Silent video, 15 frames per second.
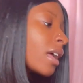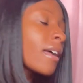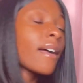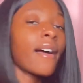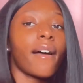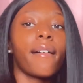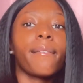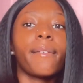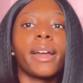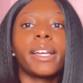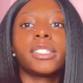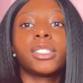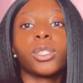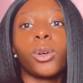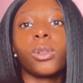All
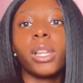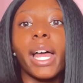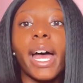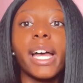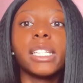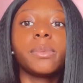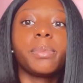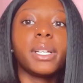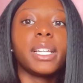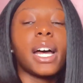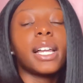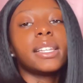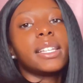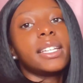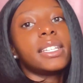right, so last but
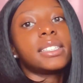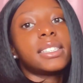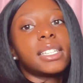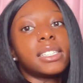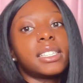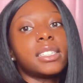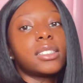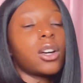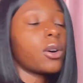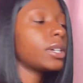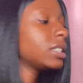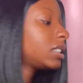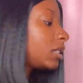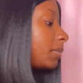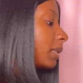not least, this is
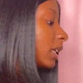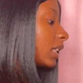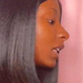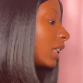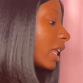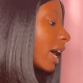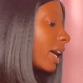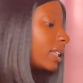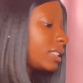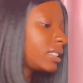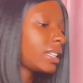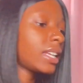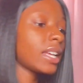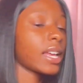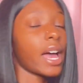going to be the last
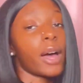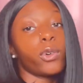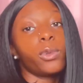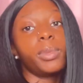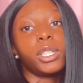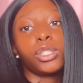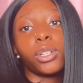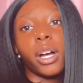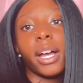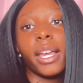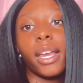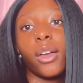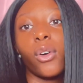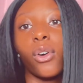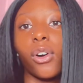thing I will be
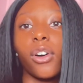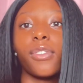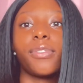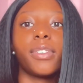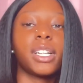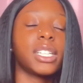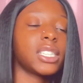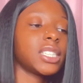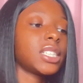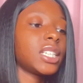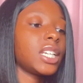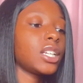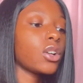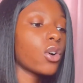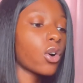trying on for the
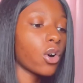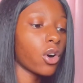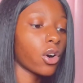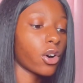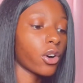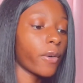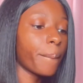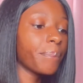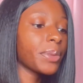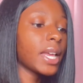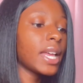Shein haul.